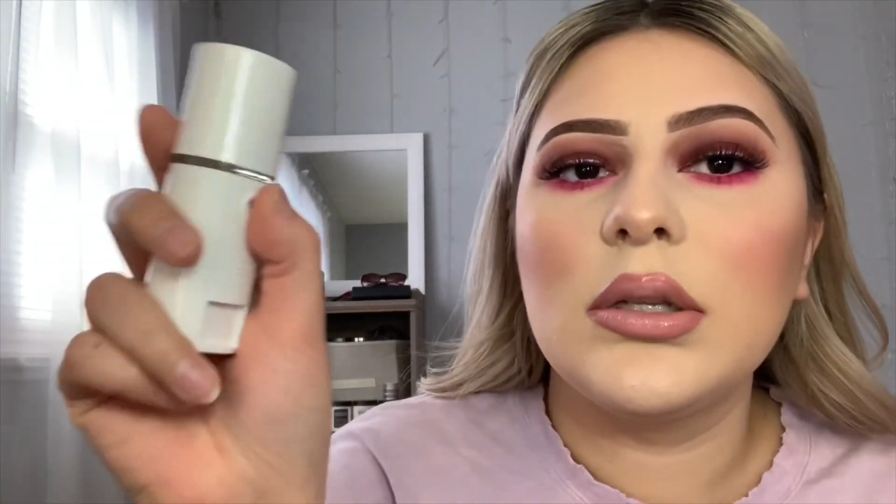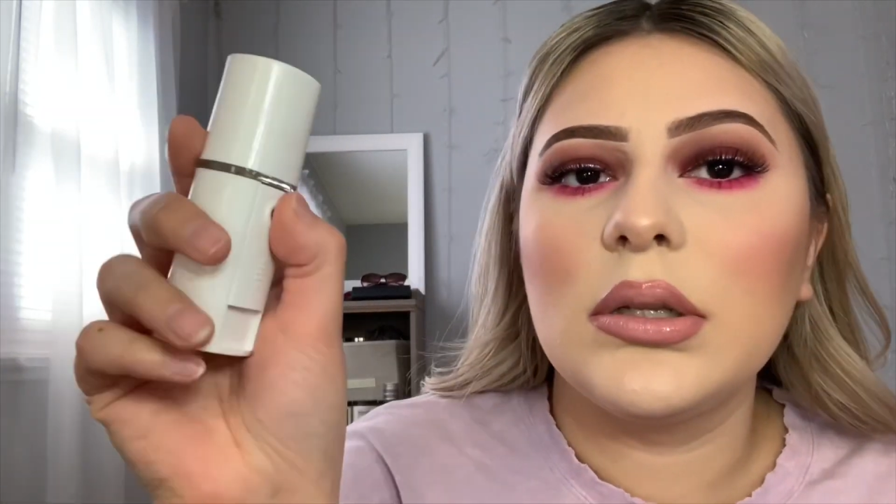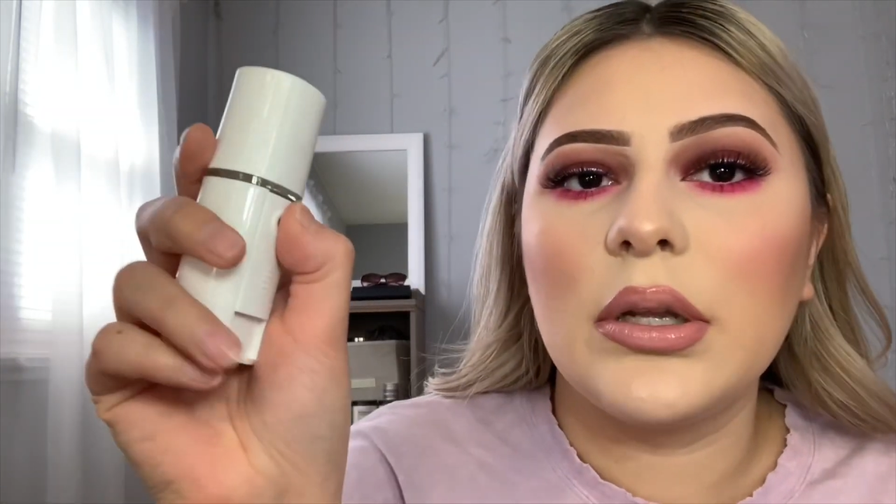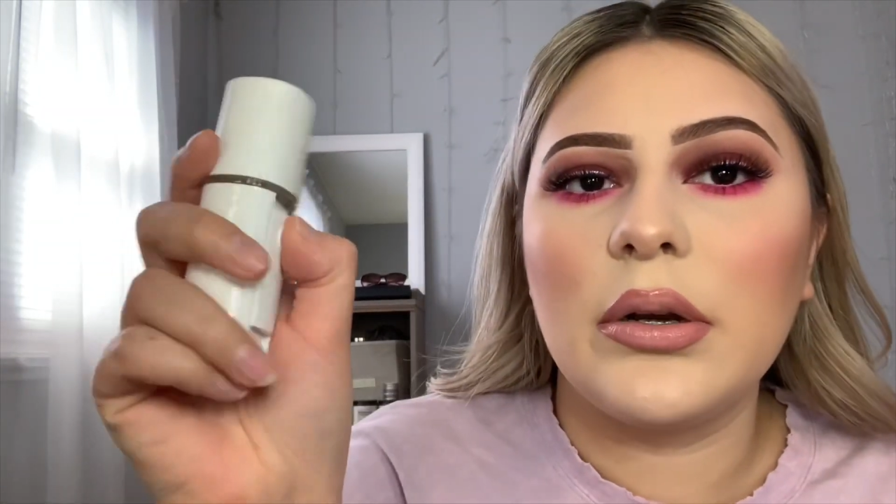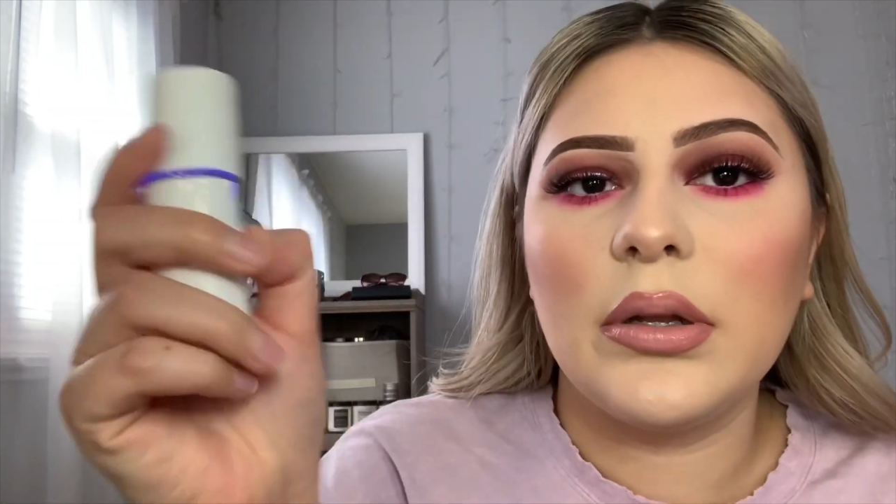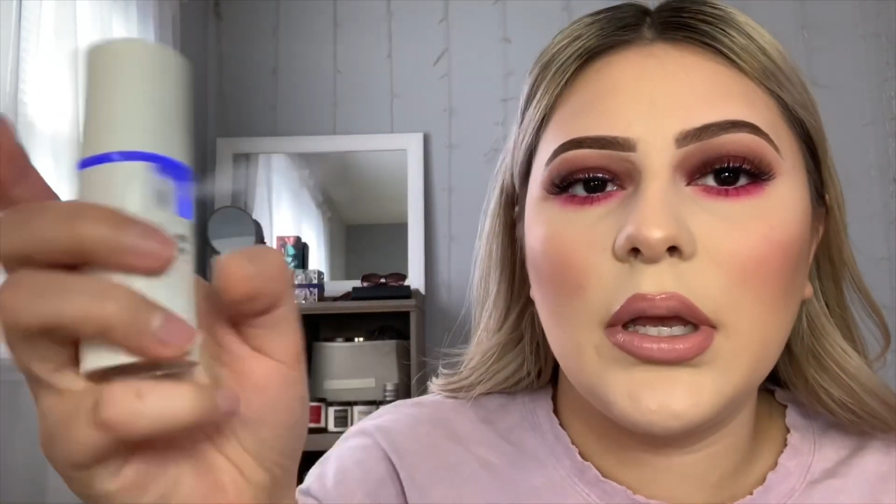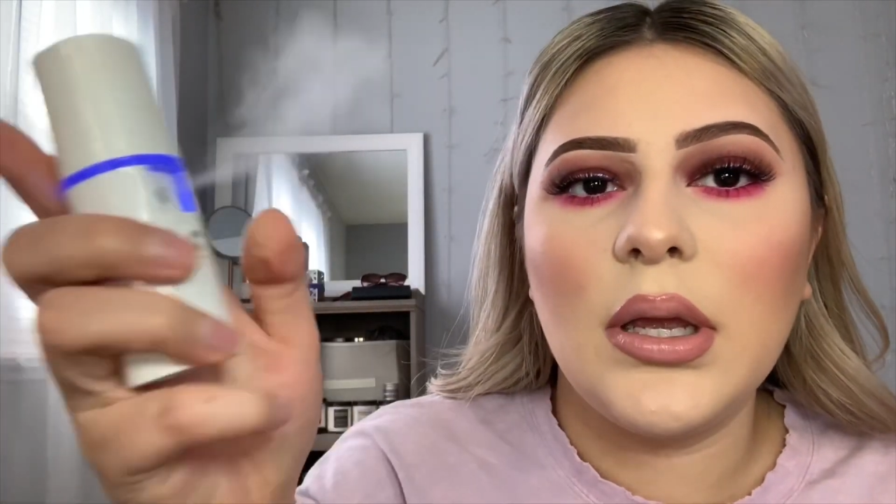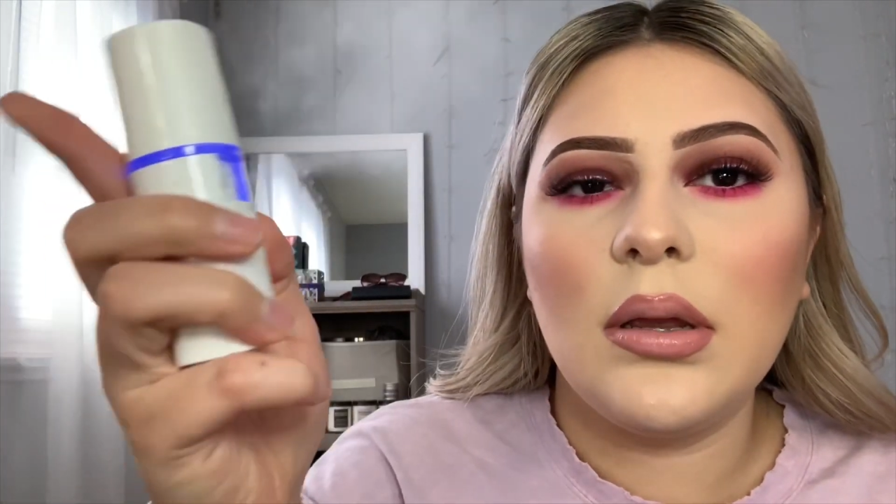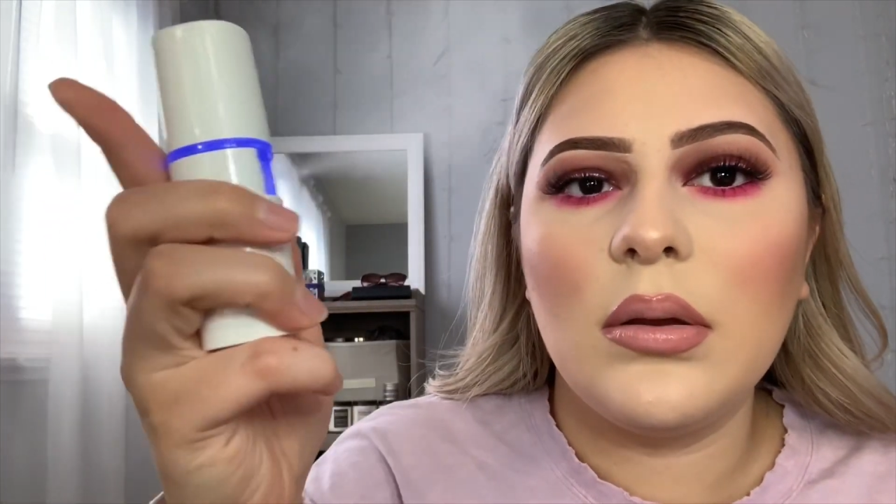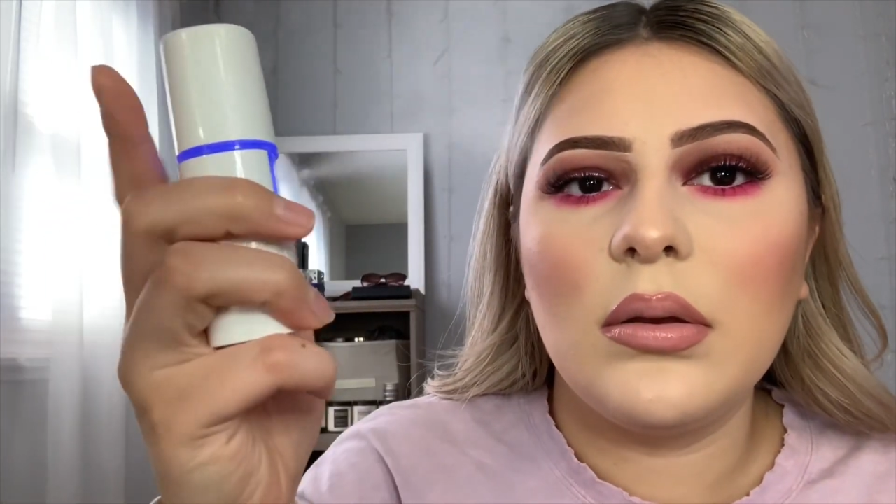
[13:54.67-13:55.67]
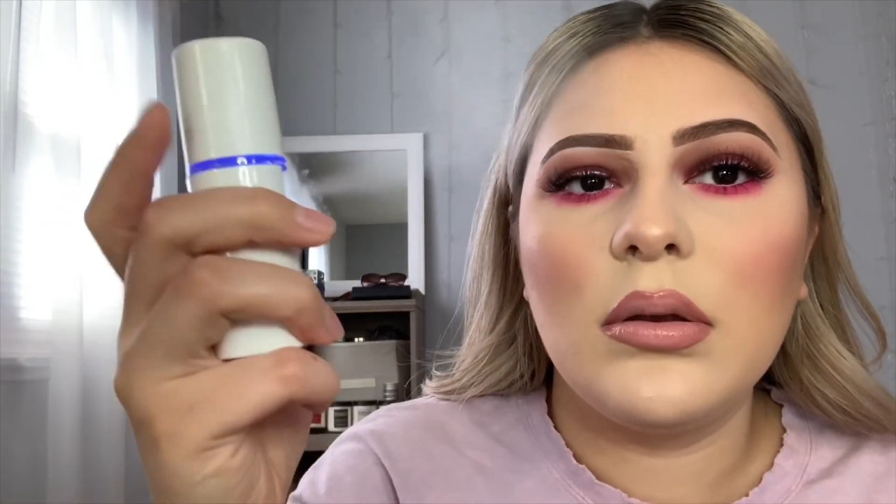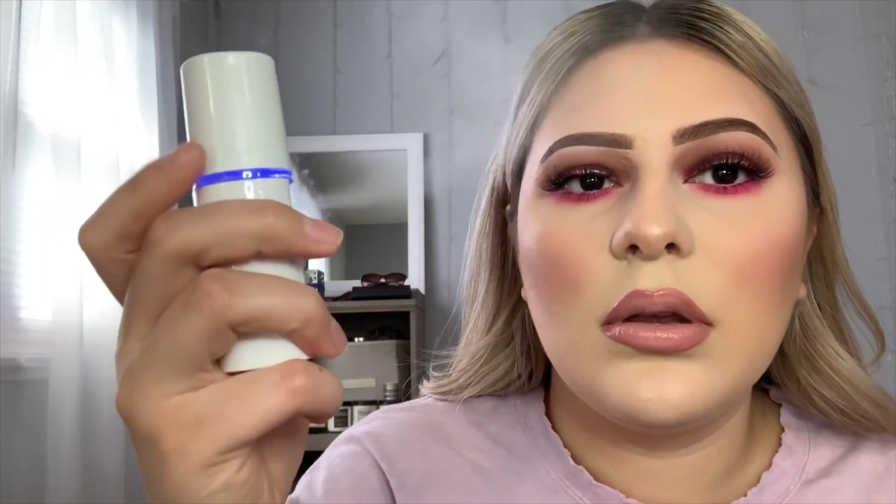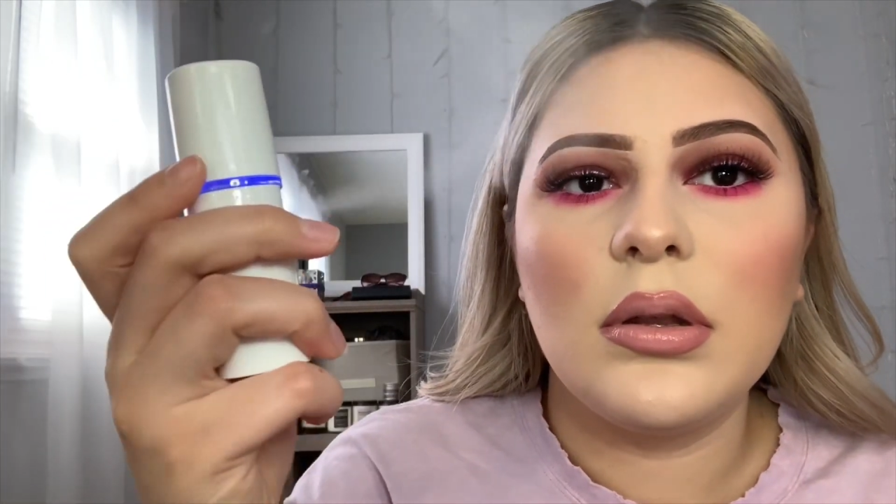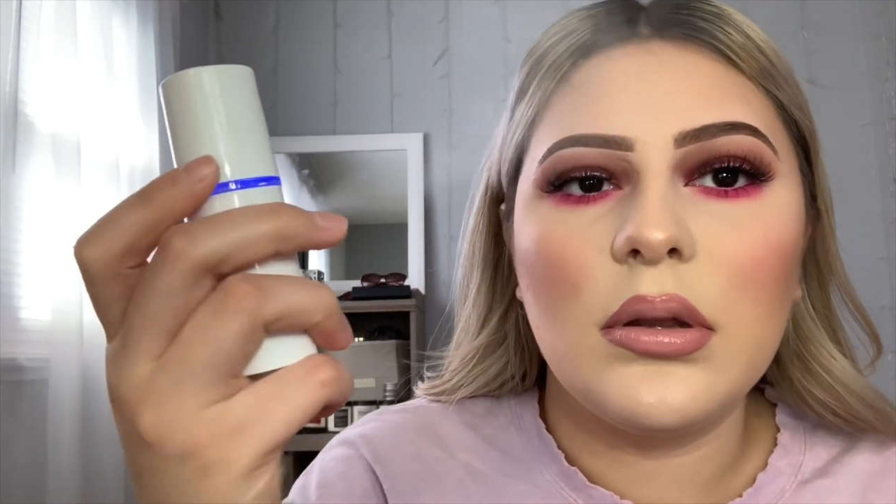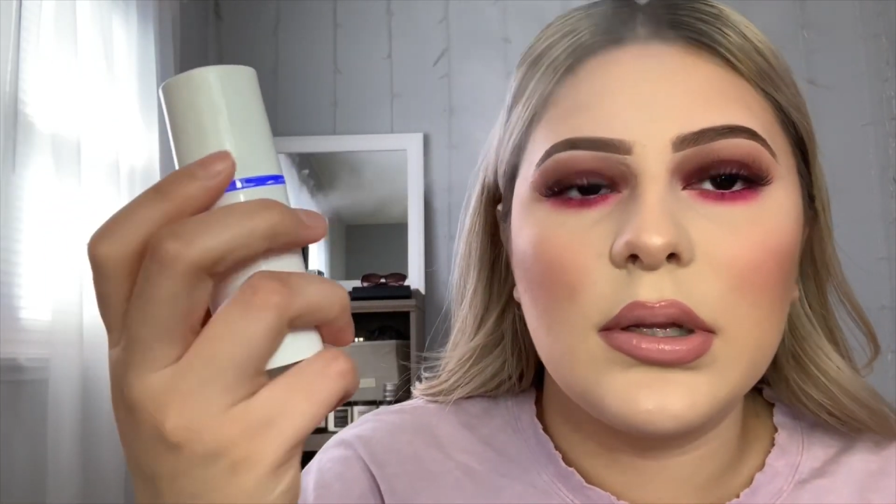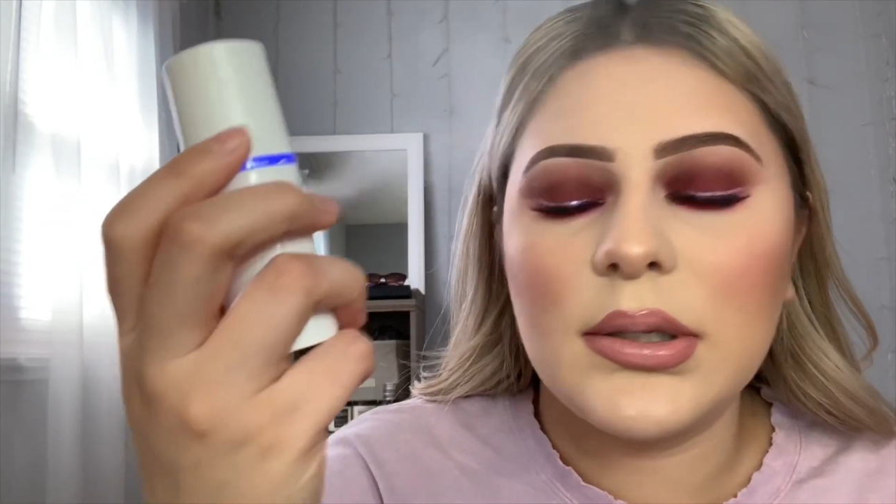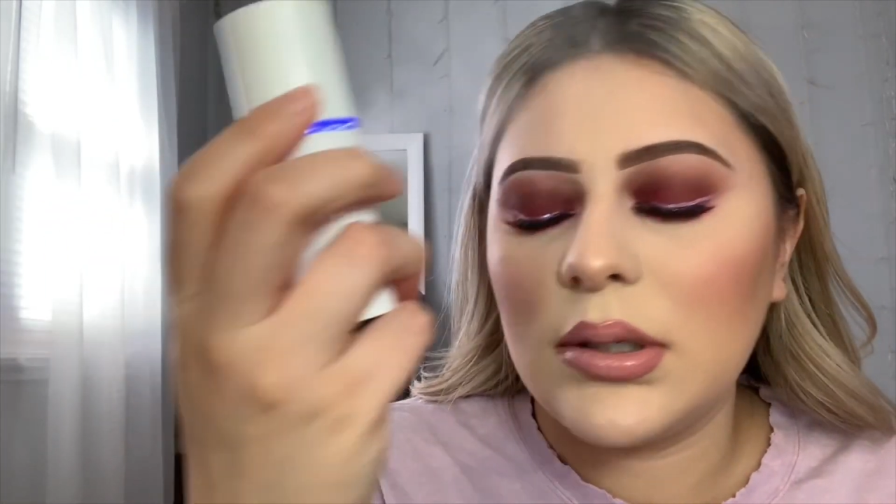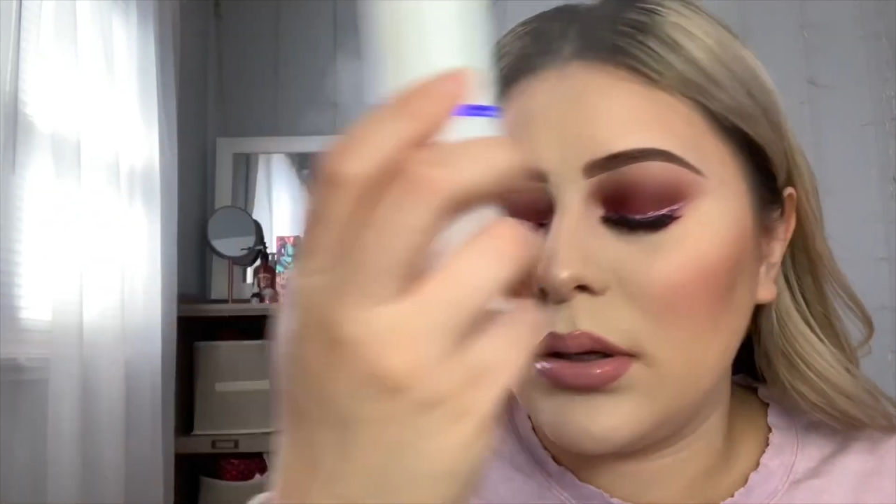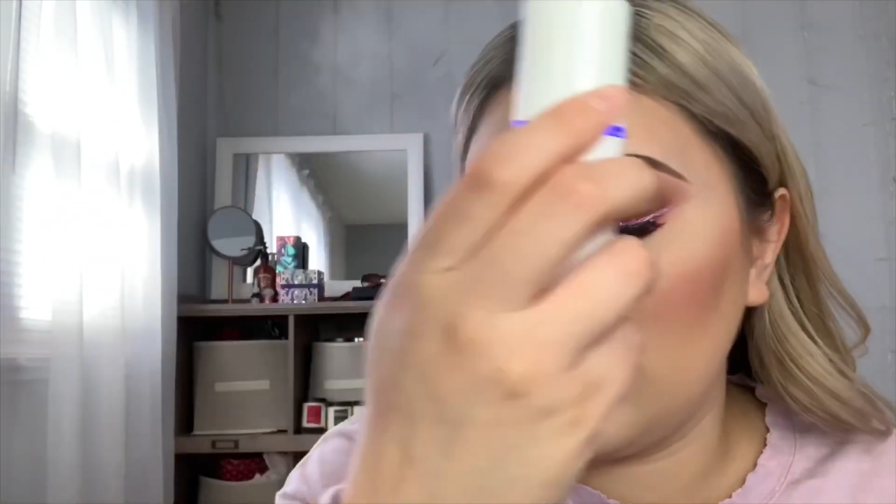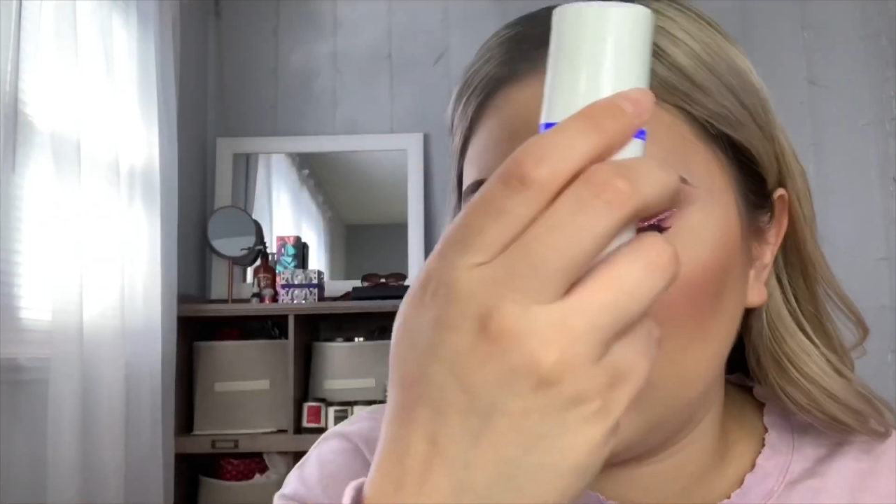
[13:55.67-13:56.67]
Literally, this is
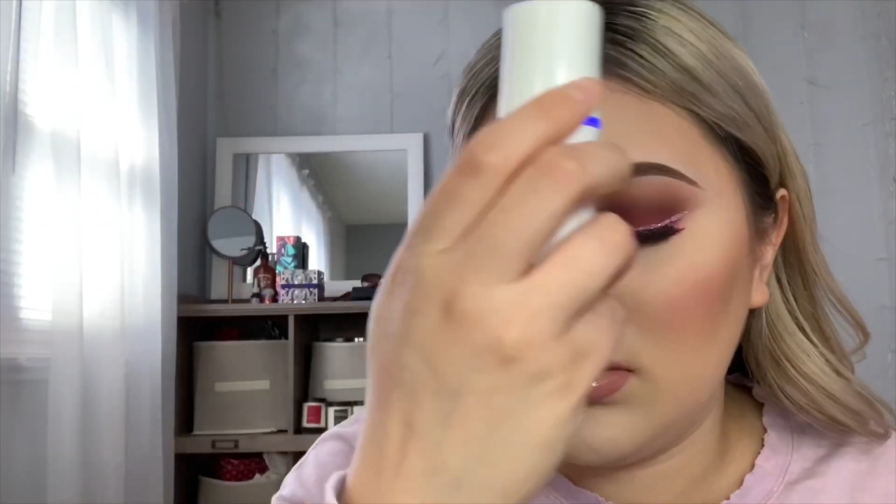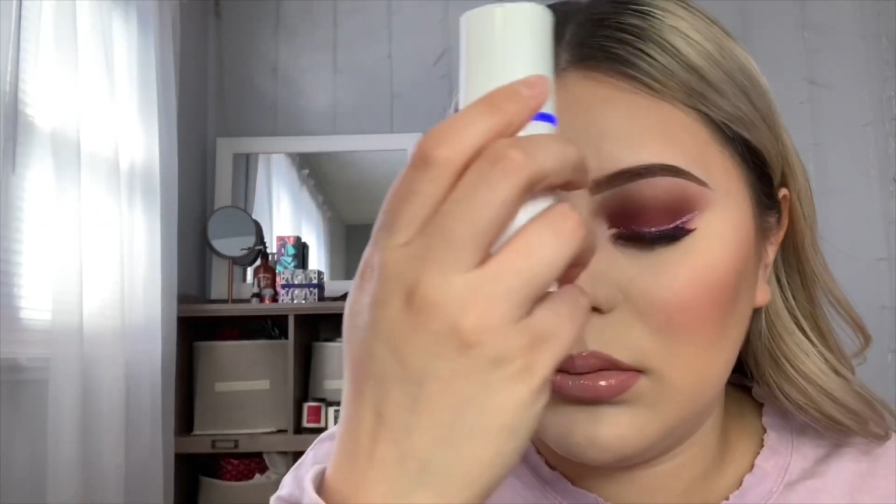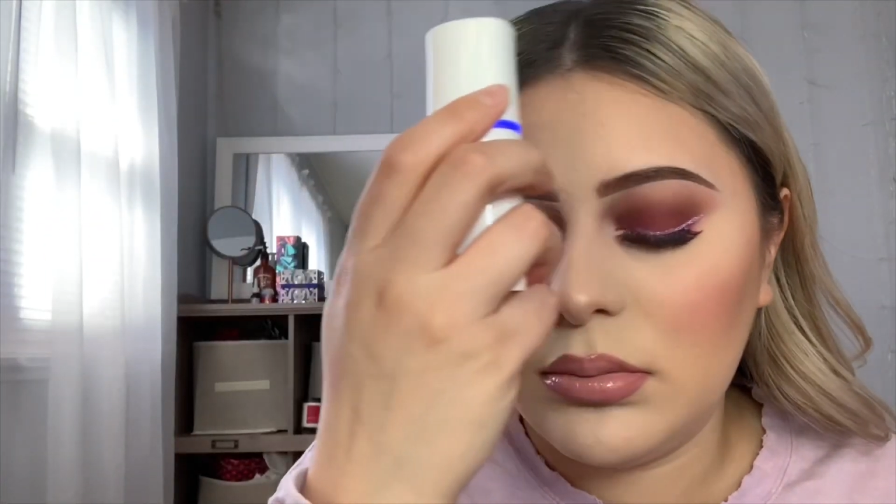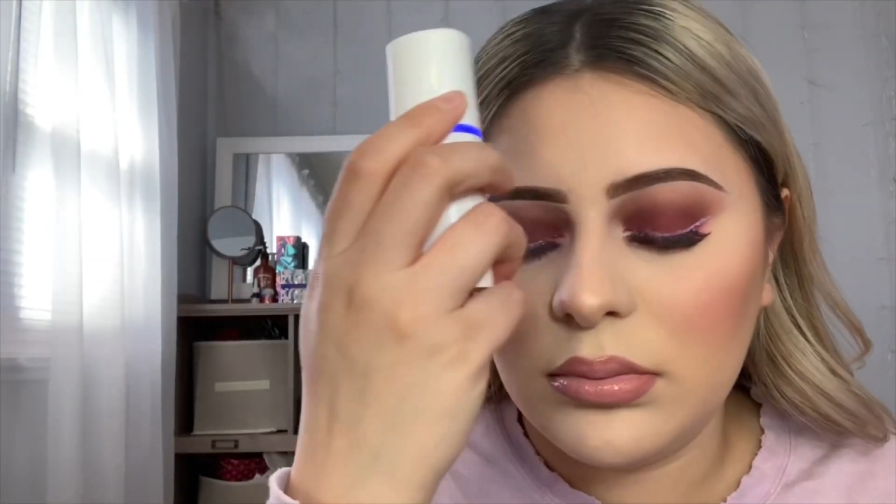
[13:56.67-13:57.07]
all you do.